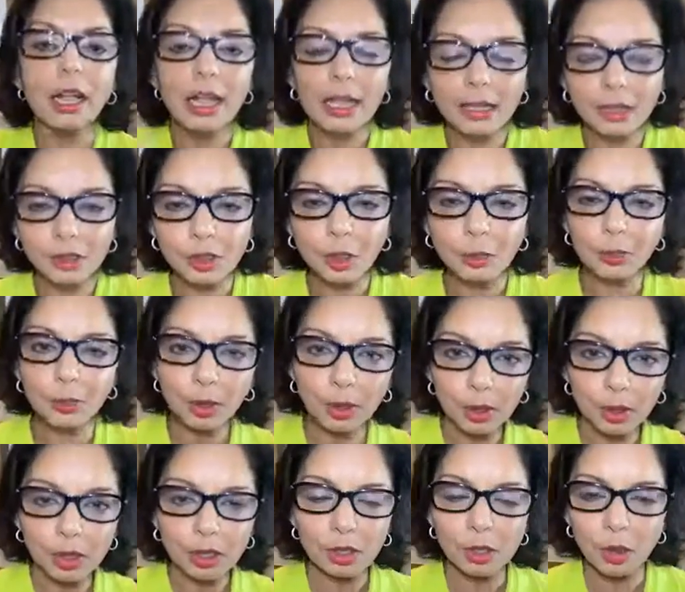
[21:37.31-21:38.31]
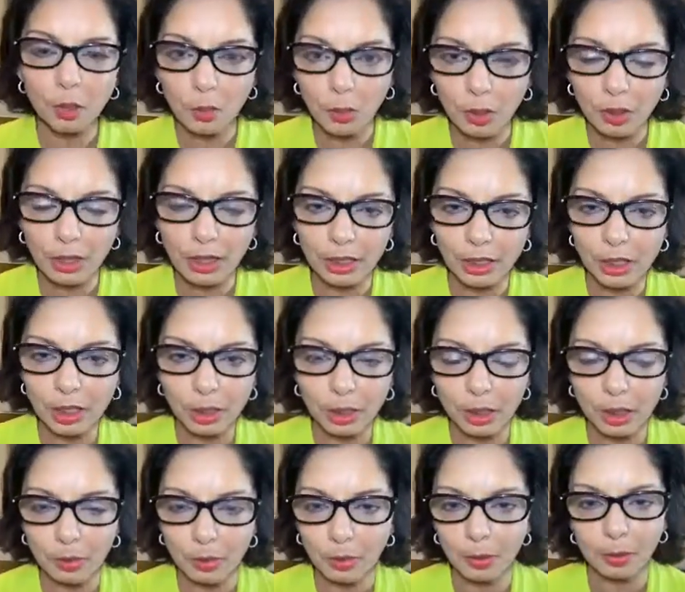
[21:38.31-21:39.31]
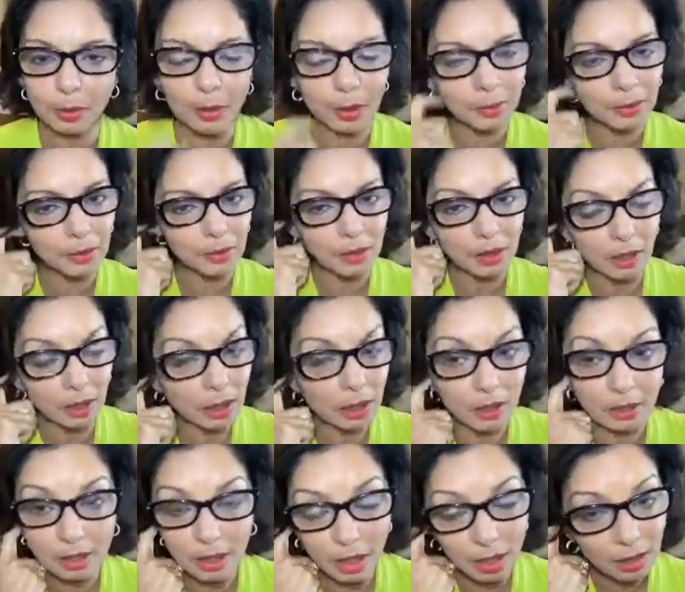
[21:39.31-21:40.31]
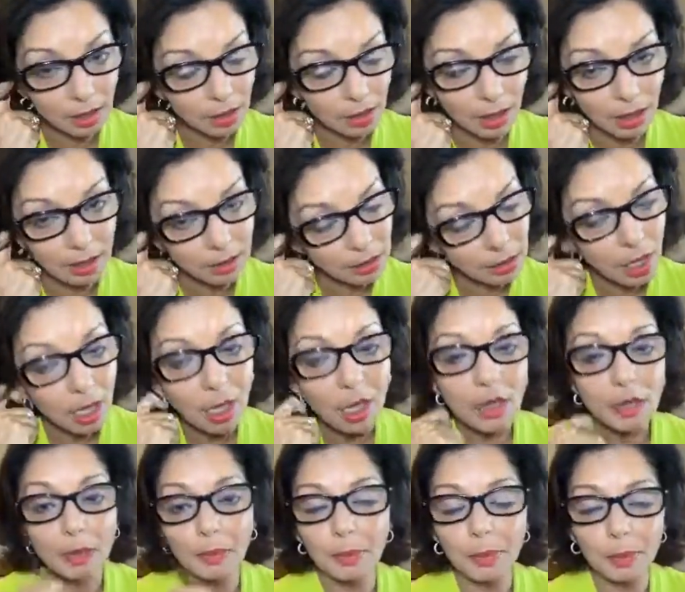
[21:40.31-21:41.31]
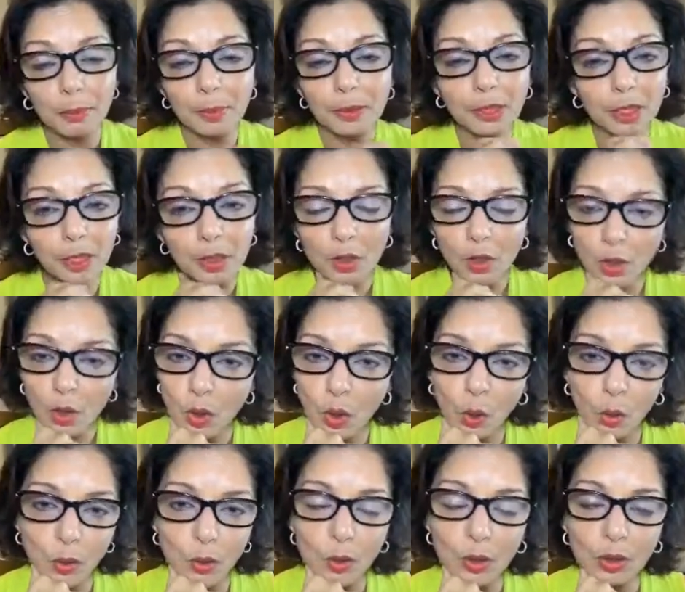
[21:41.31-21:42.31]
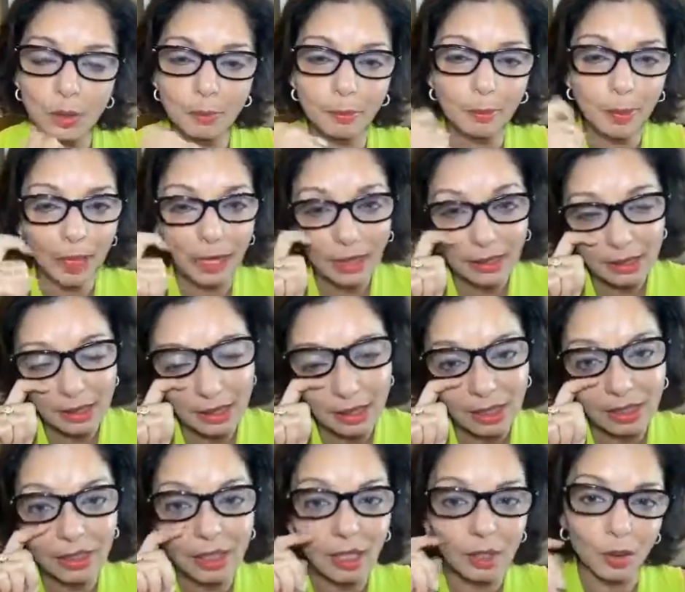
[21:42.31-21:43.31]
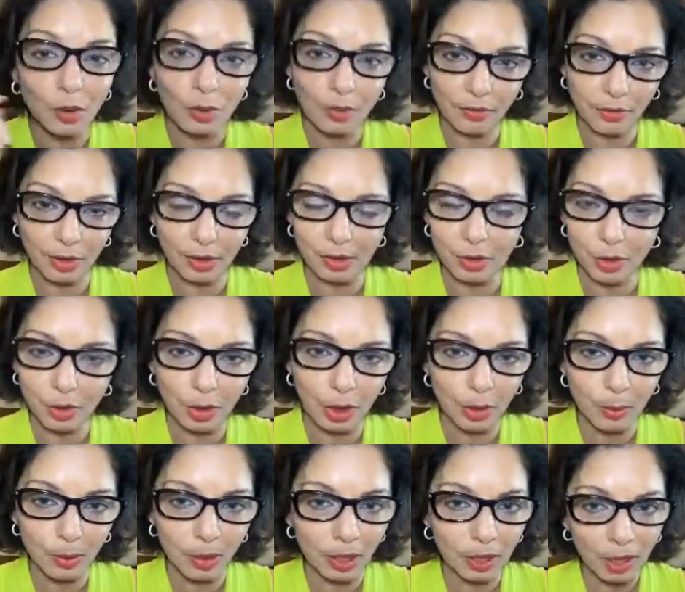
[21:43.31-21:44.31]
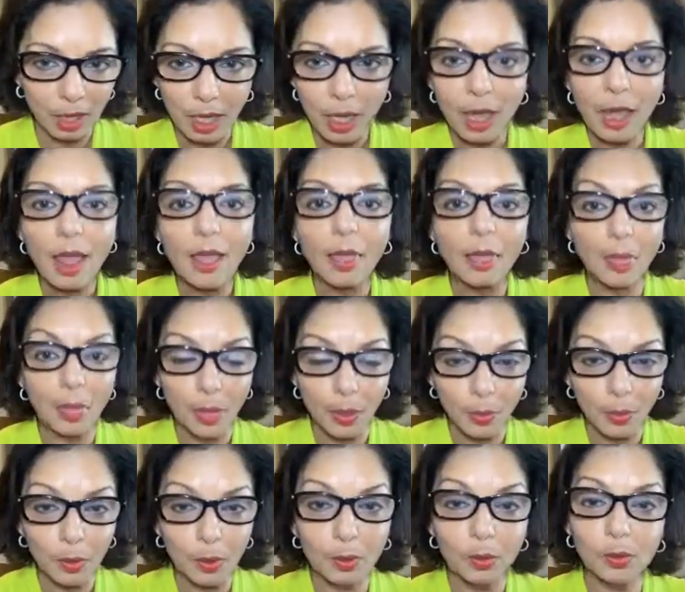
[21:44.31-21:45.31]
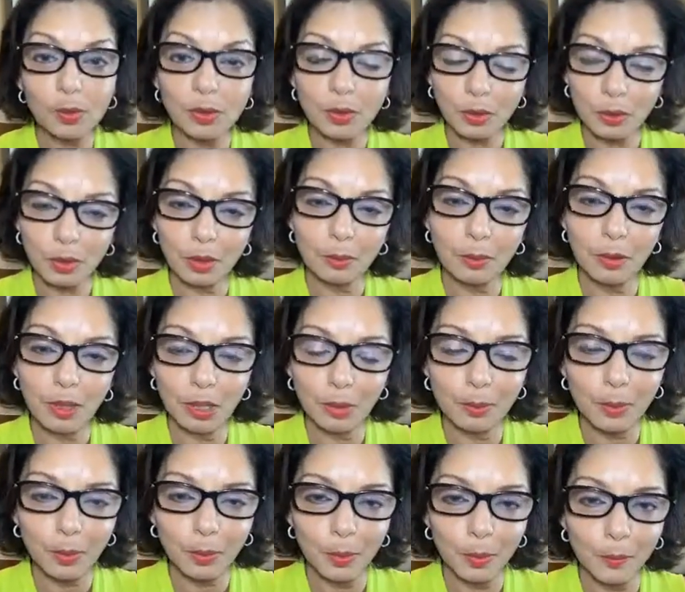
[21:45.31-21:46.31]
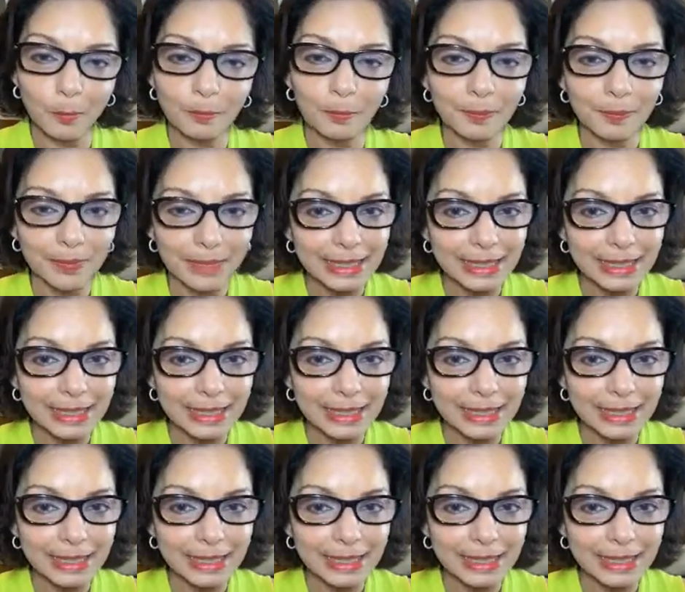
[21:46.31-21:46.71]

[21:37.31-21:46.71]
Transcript: It's your personal relationship with people. And I gotta tell you guys, the people that know you the best and that you have history with, those are the people,